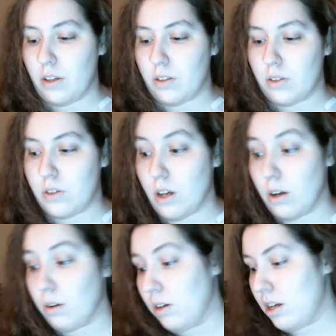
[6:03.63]

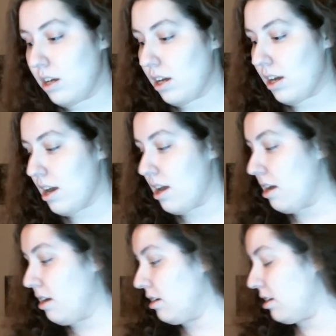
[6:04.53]
So,
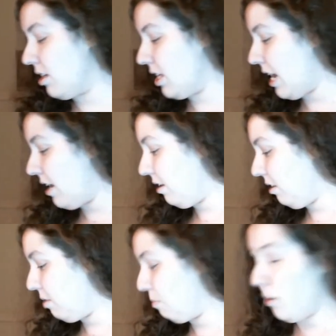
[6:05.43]
yeah,
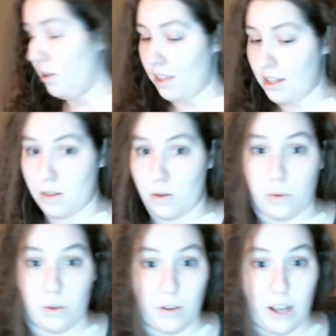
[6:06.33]
the port thing's cool.